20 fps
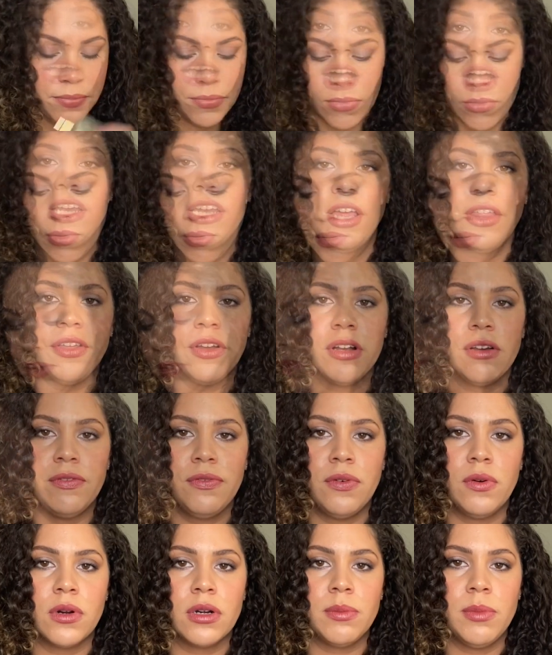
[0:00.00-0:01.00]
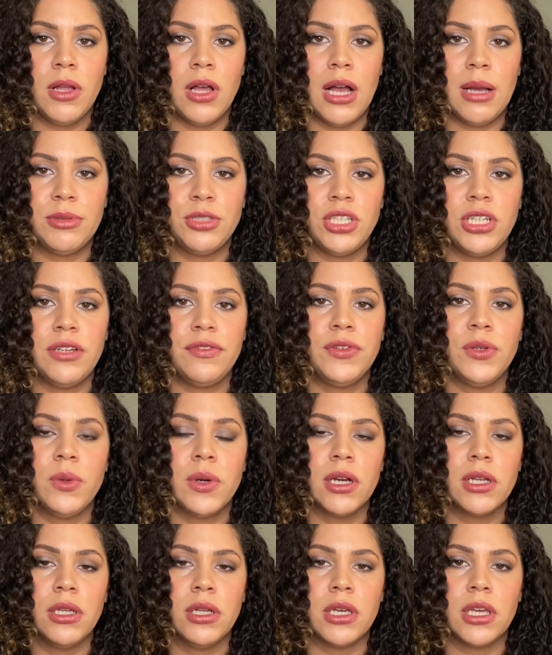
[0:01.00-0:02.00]
Another affordable option if you
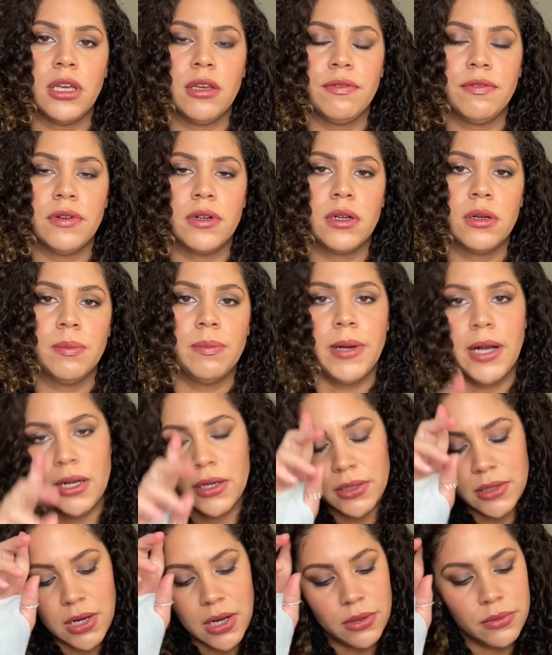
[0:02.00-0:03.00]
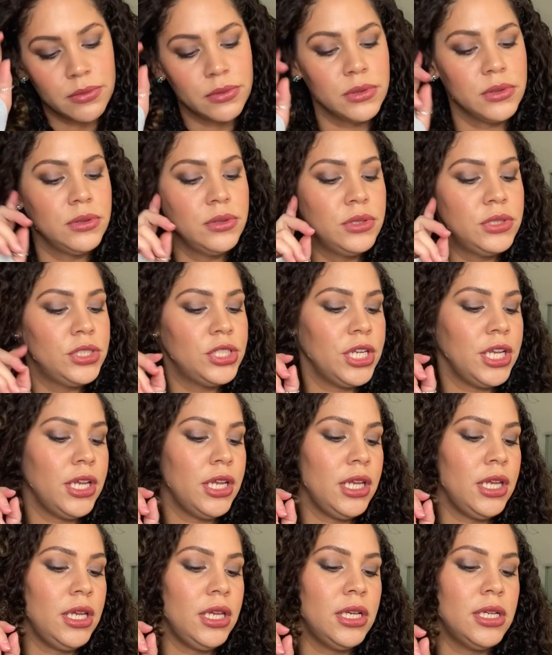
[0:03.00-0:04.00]
are looking for Baccarat Rouge
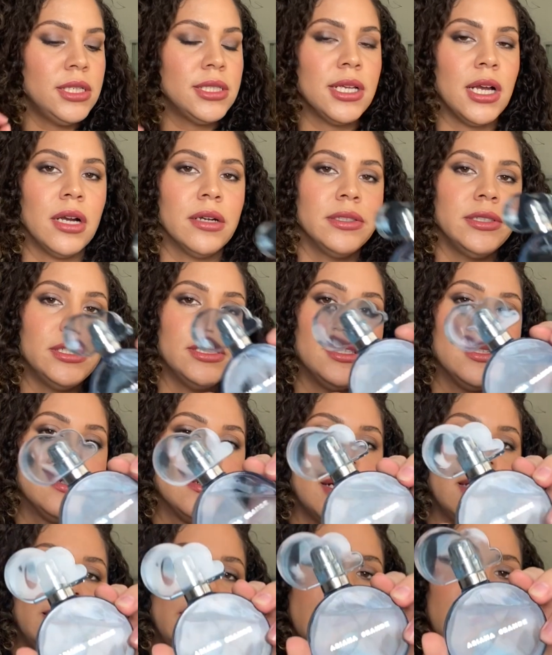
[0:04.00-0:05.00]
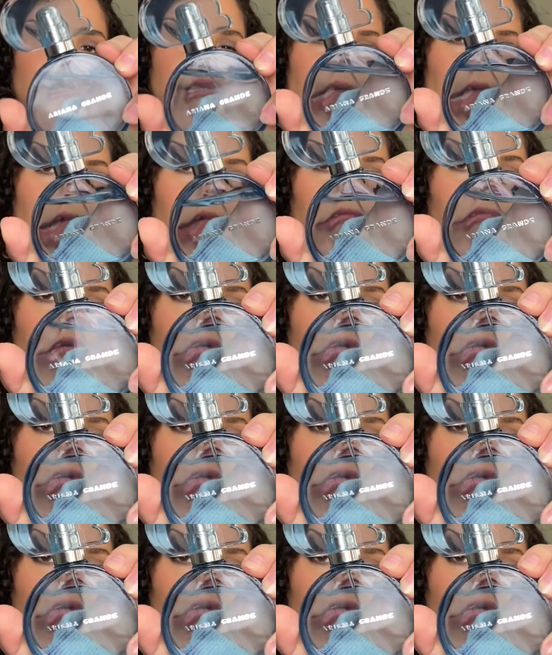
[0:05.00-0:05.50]
is Ariana Grande Cloud.